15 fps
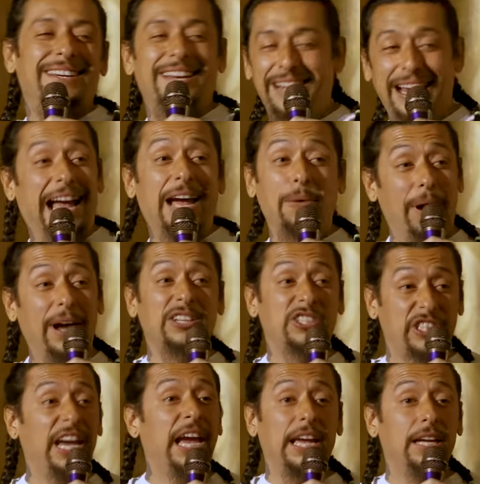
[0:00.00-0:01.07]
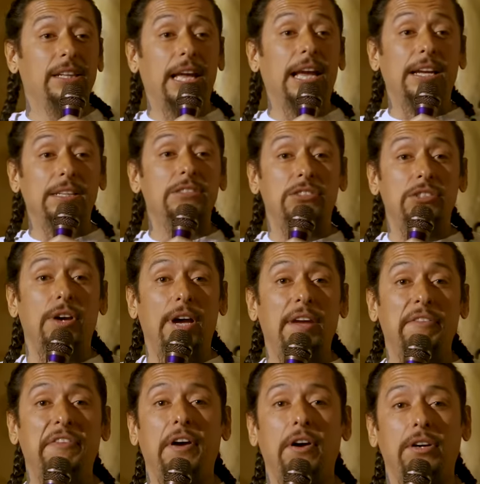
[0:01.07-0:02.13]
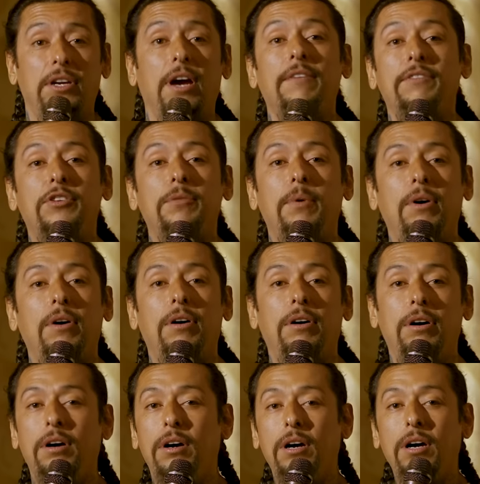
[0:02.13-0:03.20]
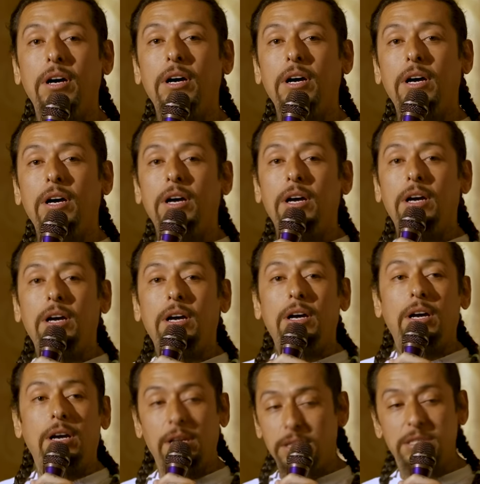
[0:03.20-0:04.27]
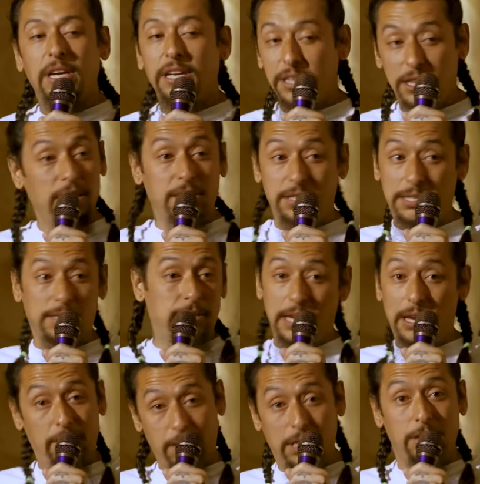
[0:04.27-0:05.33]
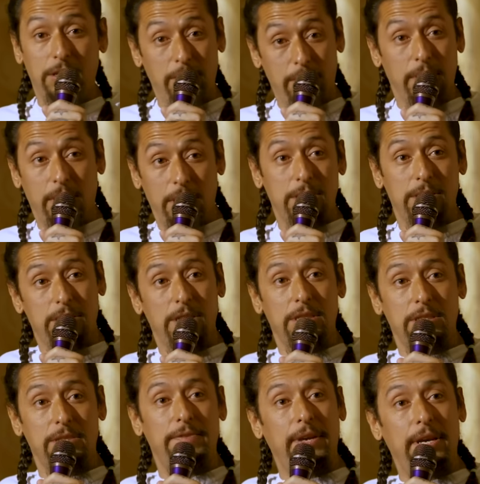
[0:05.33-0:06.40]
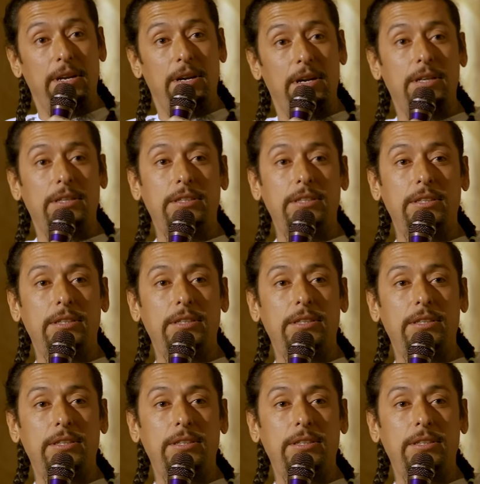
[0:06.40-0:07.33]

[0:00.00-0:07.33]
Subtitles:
And I watched Gangland, so I felt comfortable. I was like, this is how they do it on Sons of Anarchy.